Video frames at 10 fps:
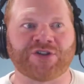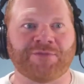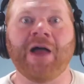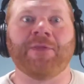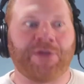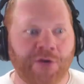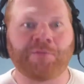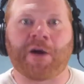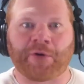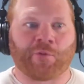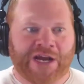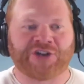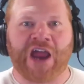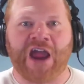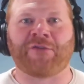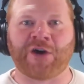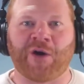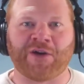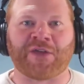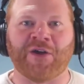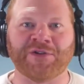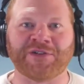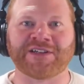a month. You could probably reach every one of those